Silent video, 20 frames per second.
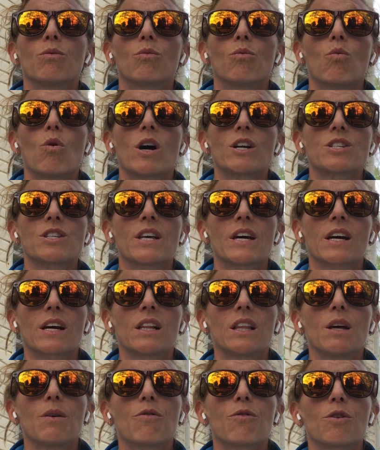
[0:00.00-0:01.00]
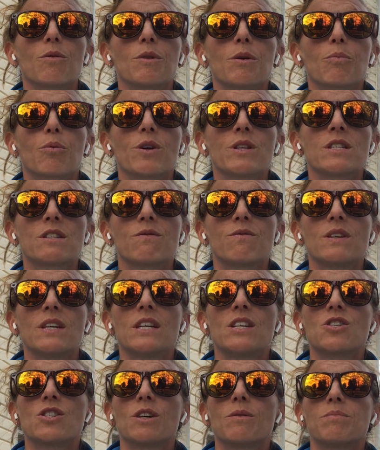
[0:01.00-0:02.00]
watched that clip from the Prince of
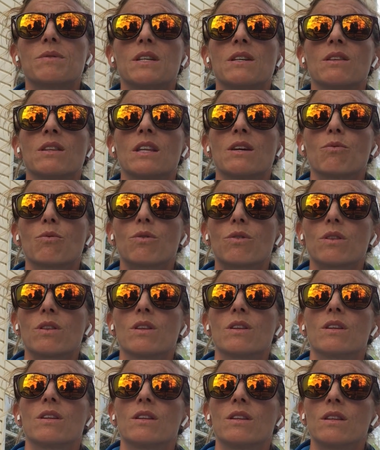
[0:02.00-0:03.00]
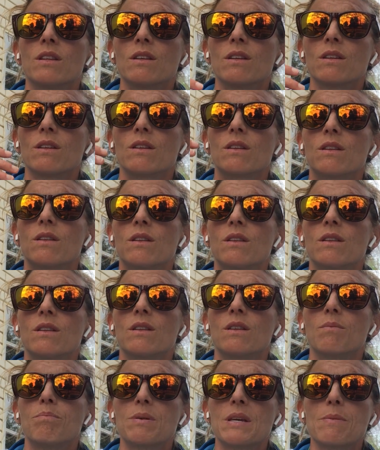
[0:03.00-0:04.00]
Egypt, and the
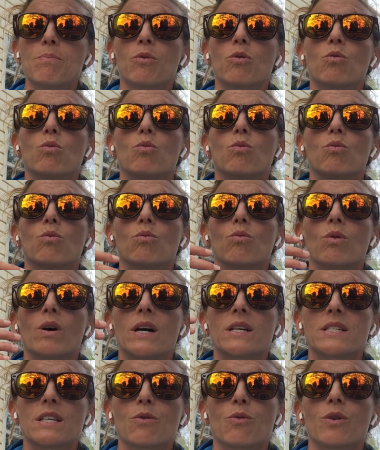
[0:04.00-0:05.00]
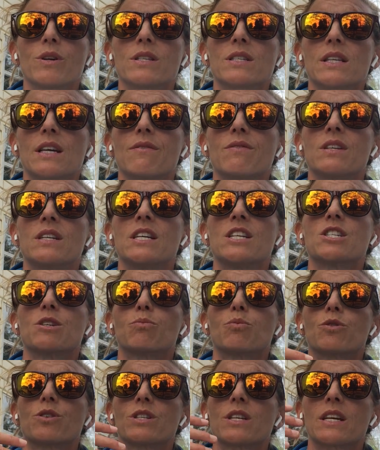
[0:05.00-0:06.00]
people, as they were enslaved in
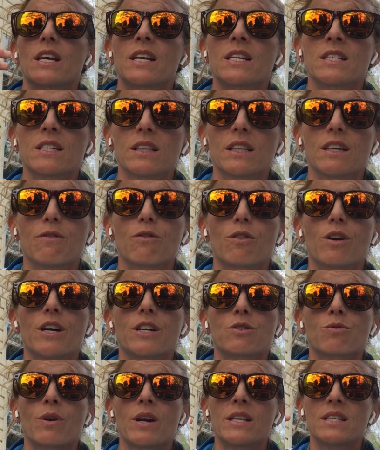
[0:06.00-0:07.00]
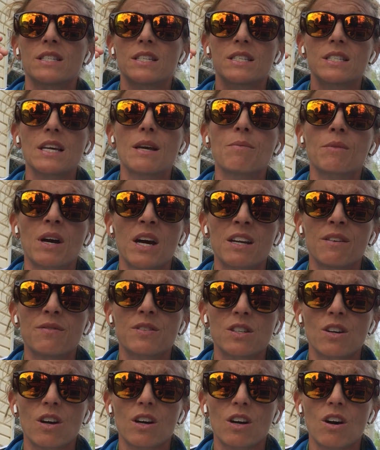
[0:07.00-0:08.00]
Egypt, were singing "Deliver us," right? It's the same kind of
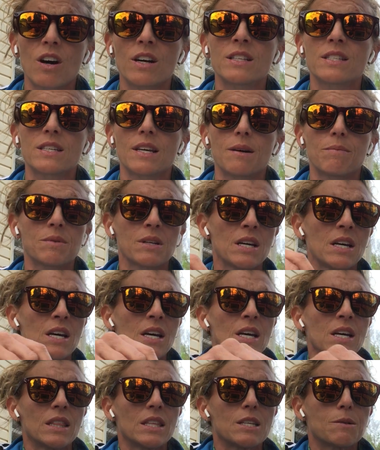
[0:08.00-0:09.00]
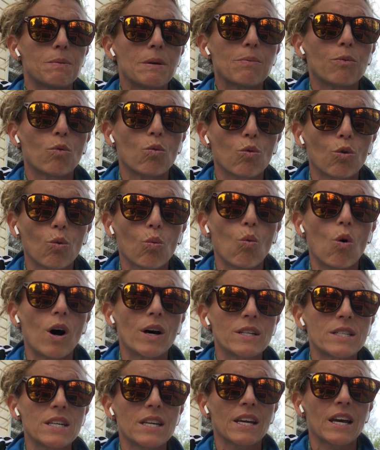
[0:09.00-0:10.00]
concept. These people were
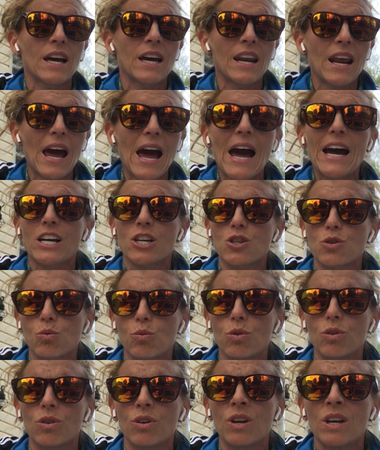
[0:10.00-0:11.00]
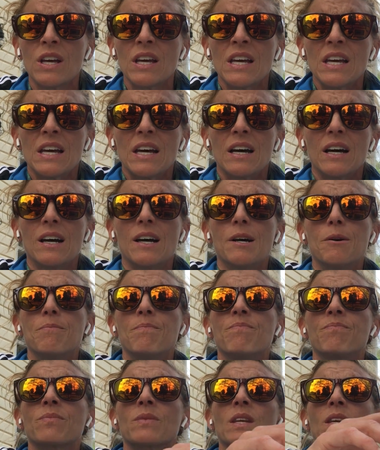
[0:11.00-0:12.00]
wanting an actual,
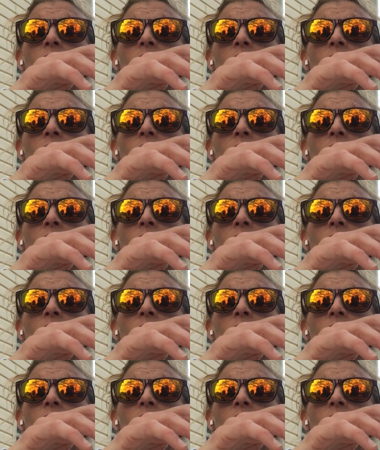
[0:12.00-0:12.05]
a